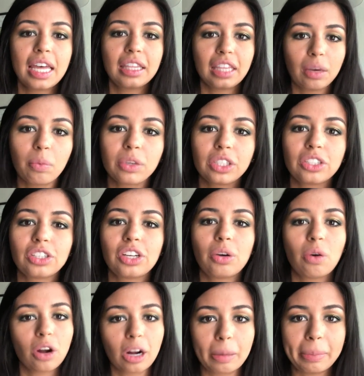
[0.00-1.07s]
they wanted to know
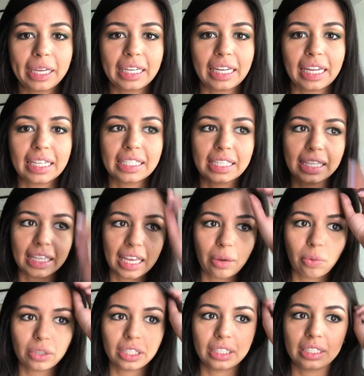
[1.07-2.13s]
our opinions and they
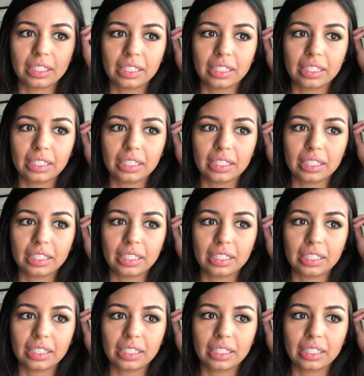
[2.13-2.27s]
wanted to